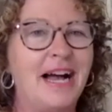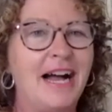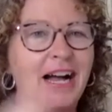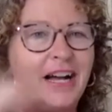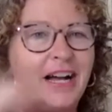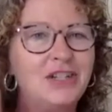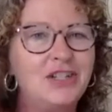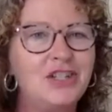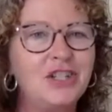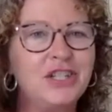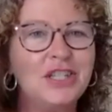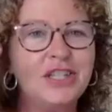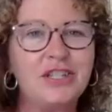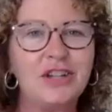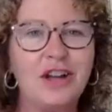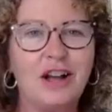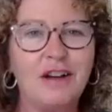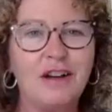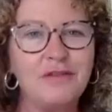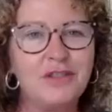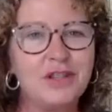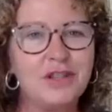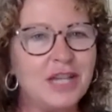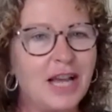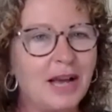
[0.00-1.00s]
just
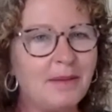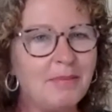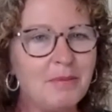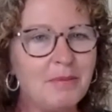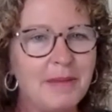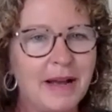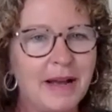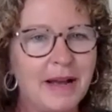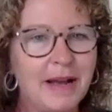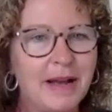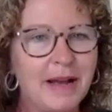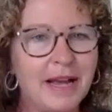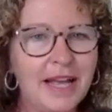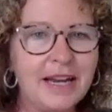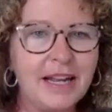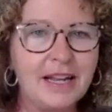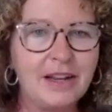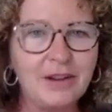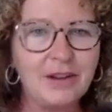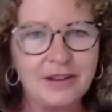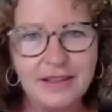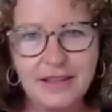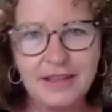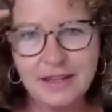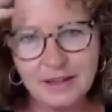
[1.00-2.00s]
off the top of my head,
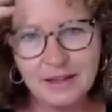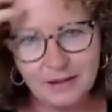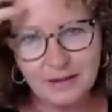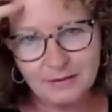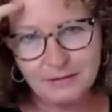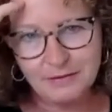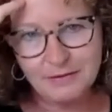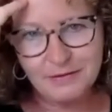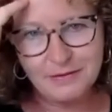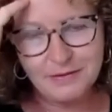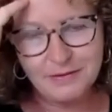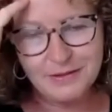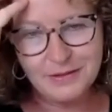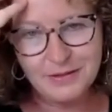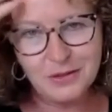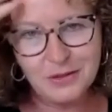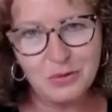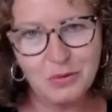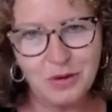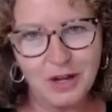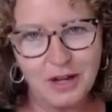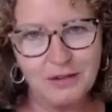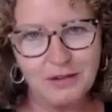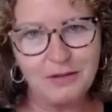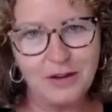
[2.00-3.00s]
I could think of
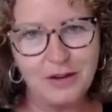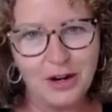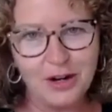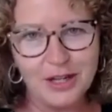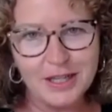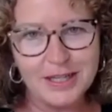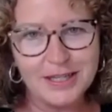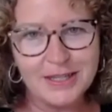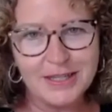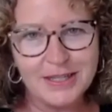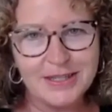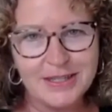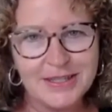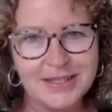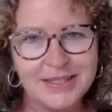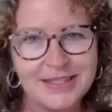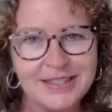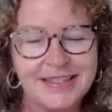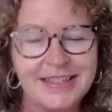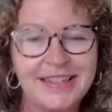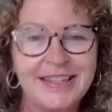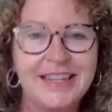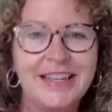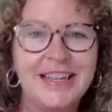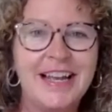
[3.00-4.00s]
12
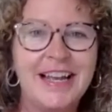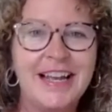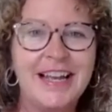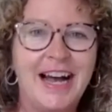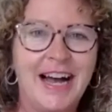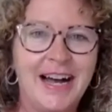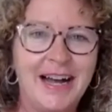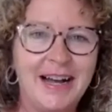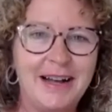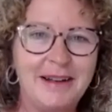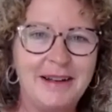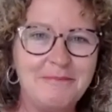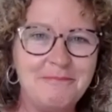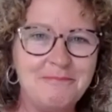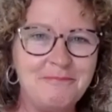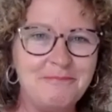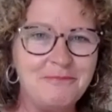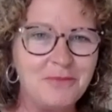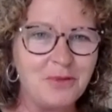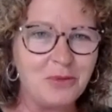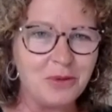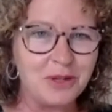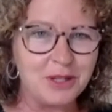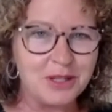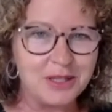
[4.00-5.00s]
artists
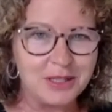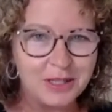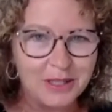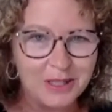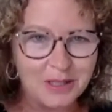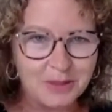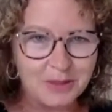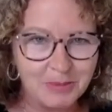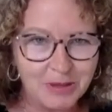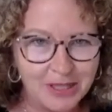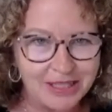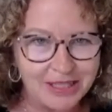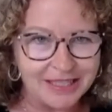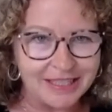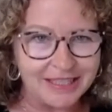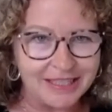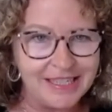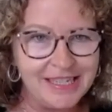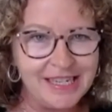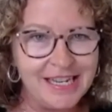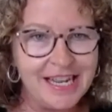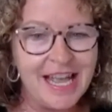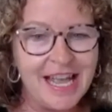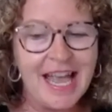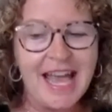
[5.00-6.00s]
with
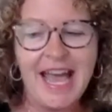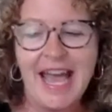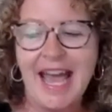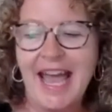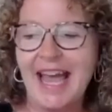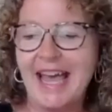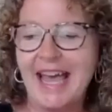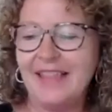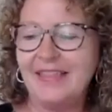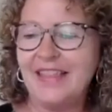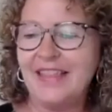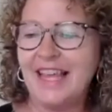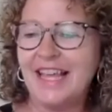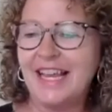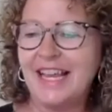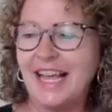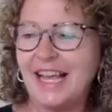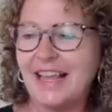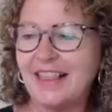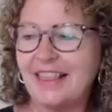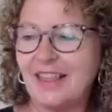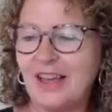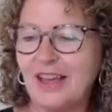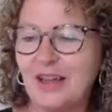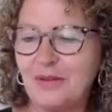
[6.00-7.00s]
disability. And then
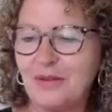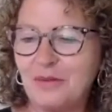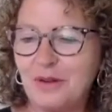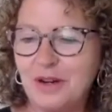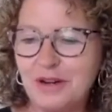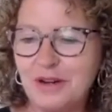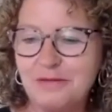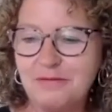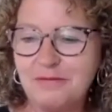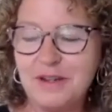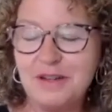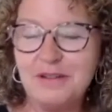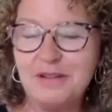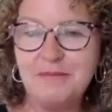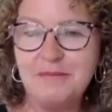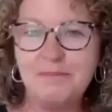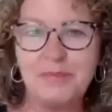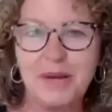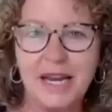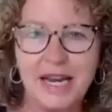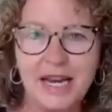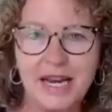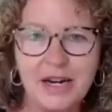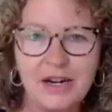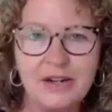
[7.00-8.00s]
I thought, what if we
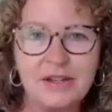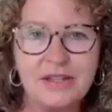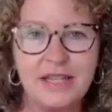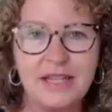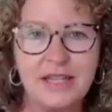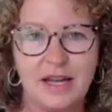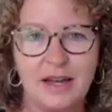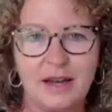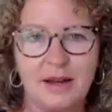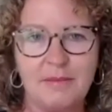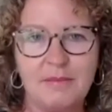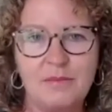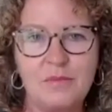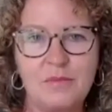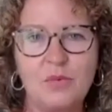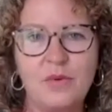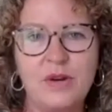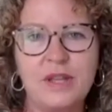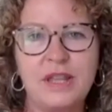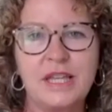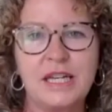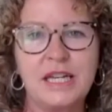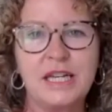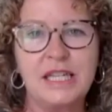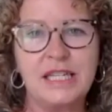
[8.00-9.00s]
paired them with
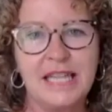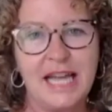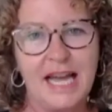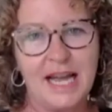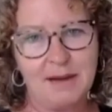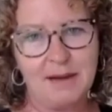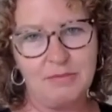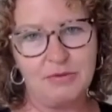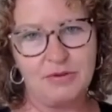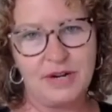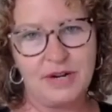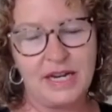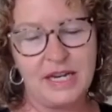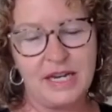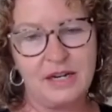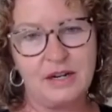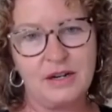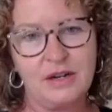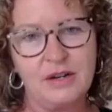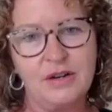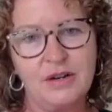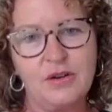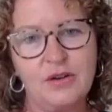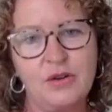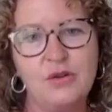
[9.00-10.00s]
a
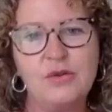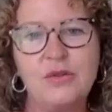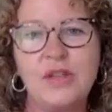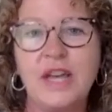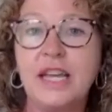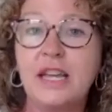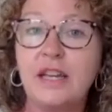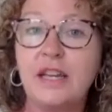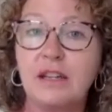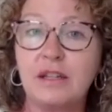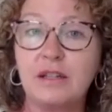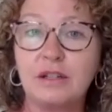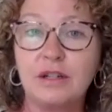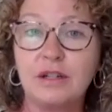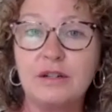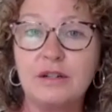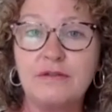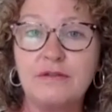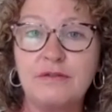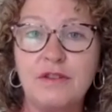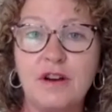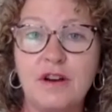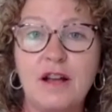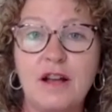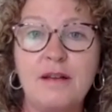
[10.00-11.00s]
collaborator who they could learn
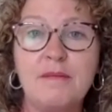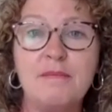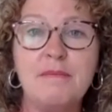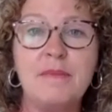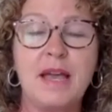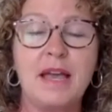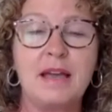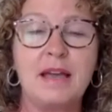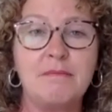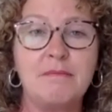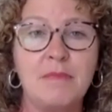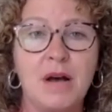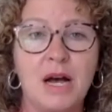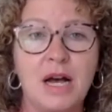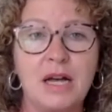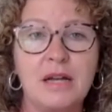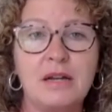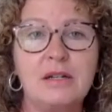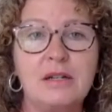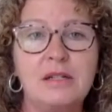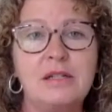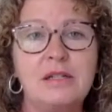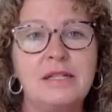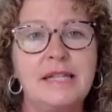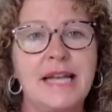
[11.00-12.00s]
from and
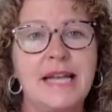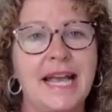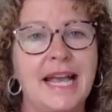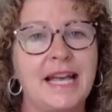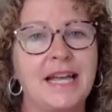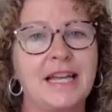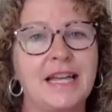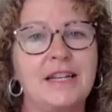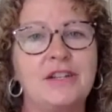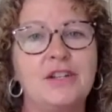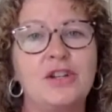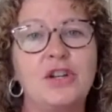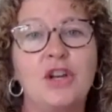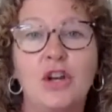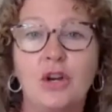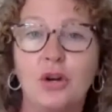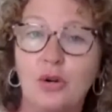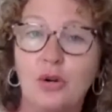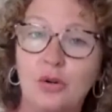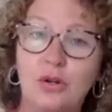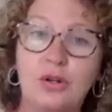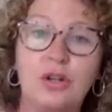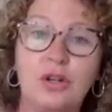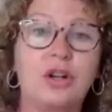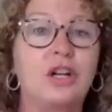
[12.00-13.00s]
model, and who
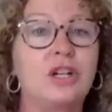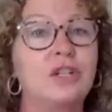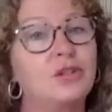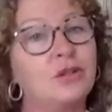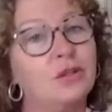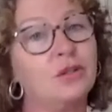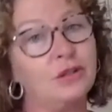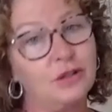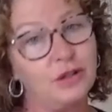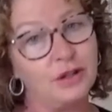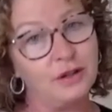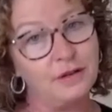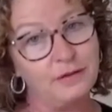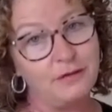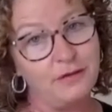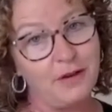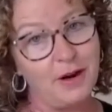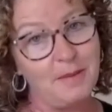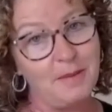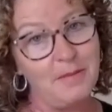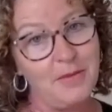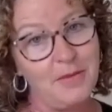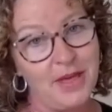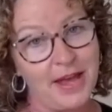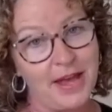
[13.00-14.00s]
could also learn
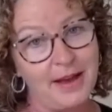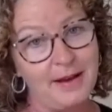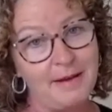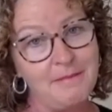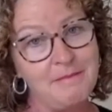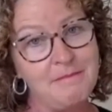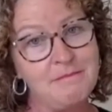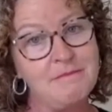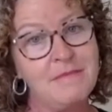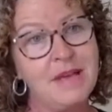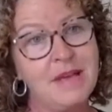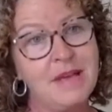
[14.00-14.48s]
from them?